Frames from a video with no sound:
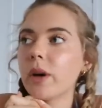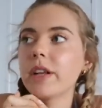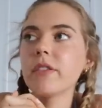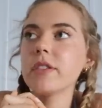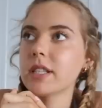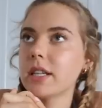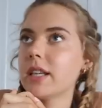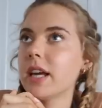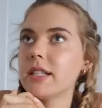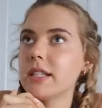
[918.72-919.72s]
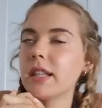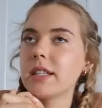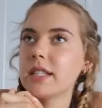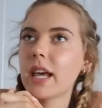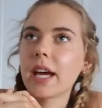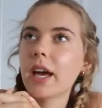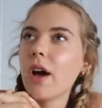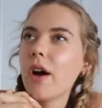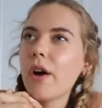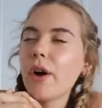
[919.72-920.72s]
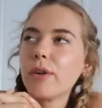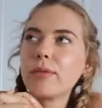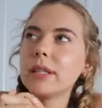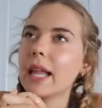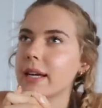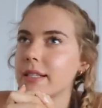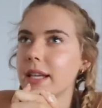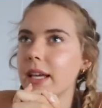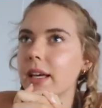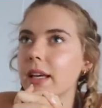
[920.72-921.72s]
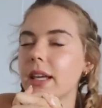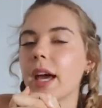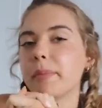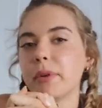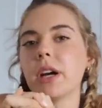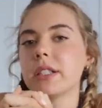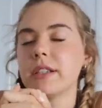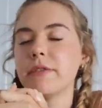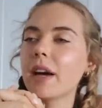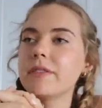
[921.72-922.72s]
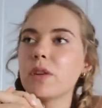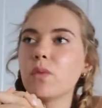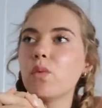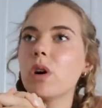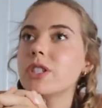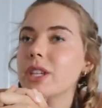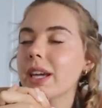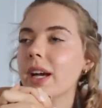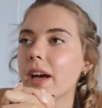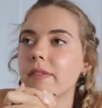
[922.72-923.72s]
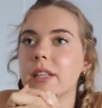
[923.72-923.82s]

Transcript: one of those Sundays that's like relaxing yet productive. I've done washing, I've